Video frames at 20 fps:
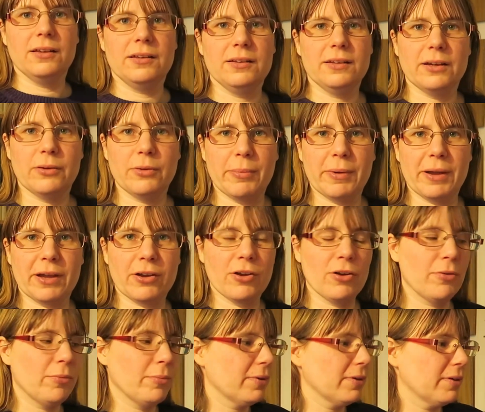Now we're back
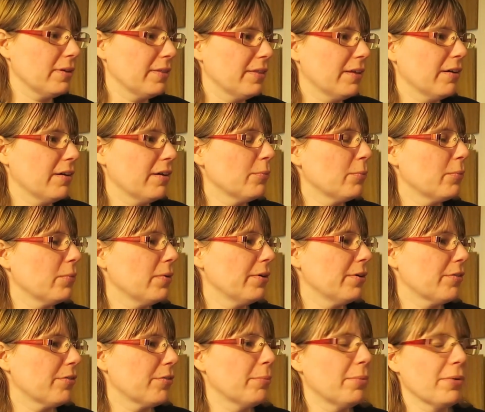home. There
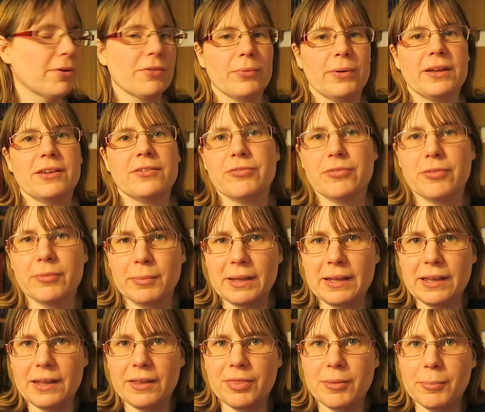were some books waiting for
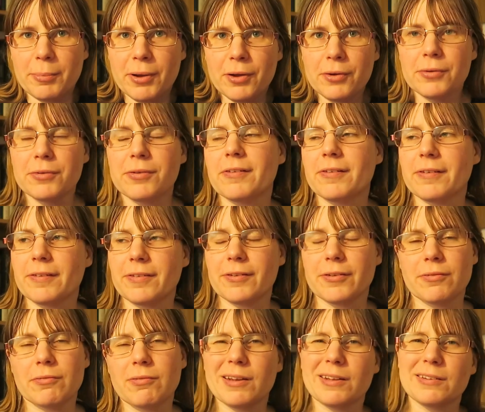me in the post, so
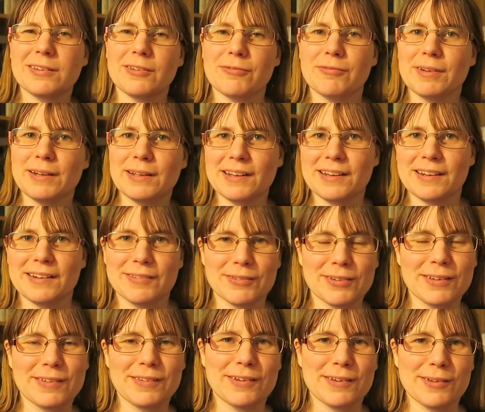I don't really kind of
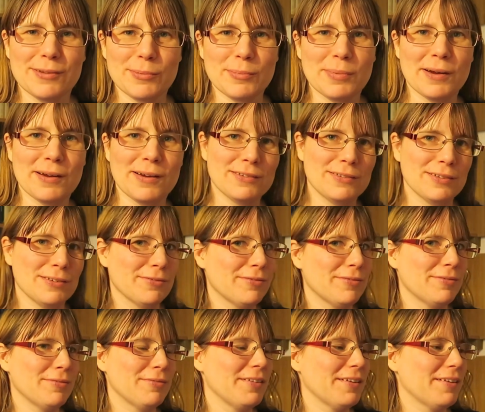consider them part of
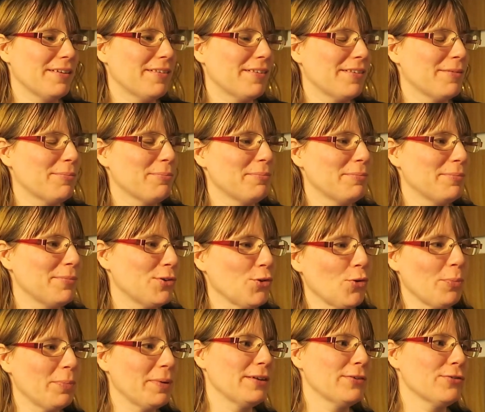this
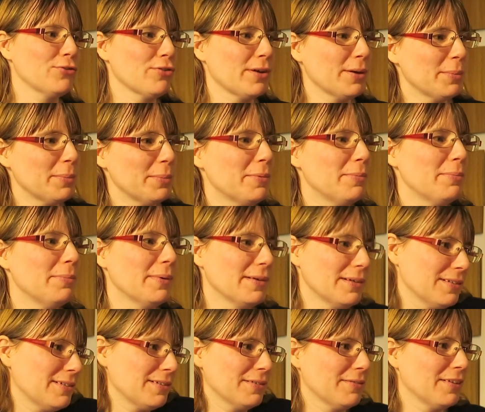shopping trip,
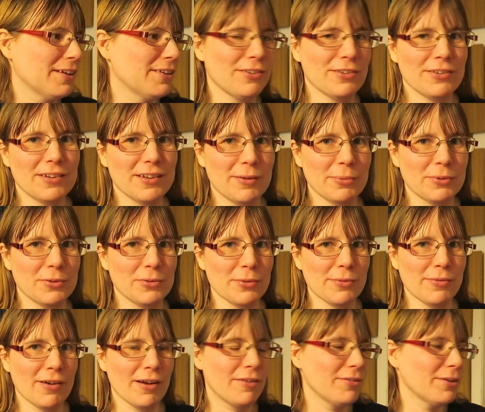but they just happened to
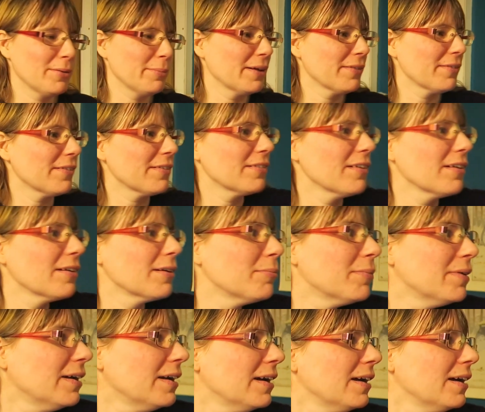arrive at about this time.